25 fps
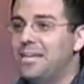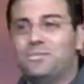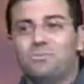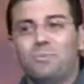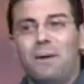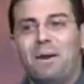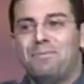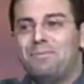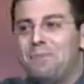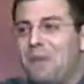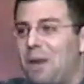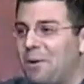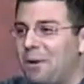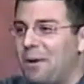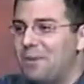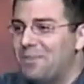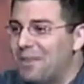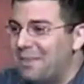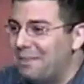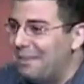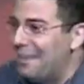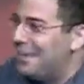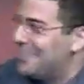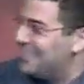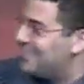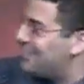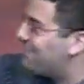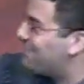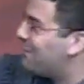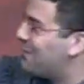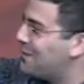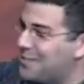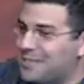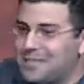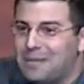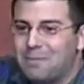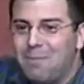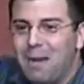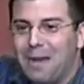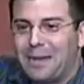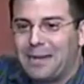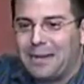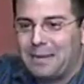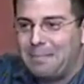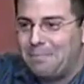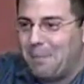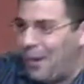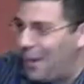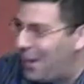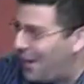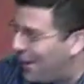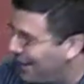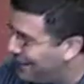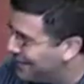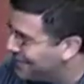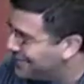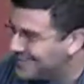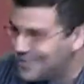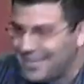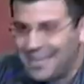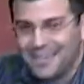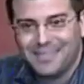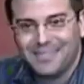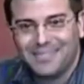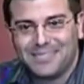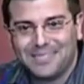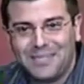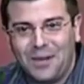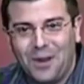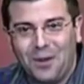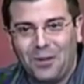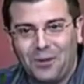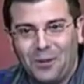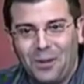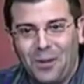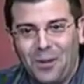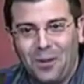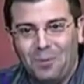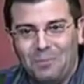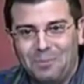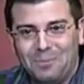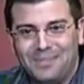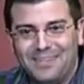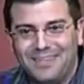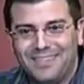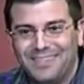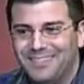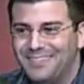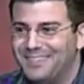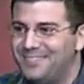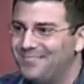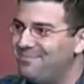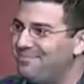It's right there on the list. First the monkey bars, then the snow globes.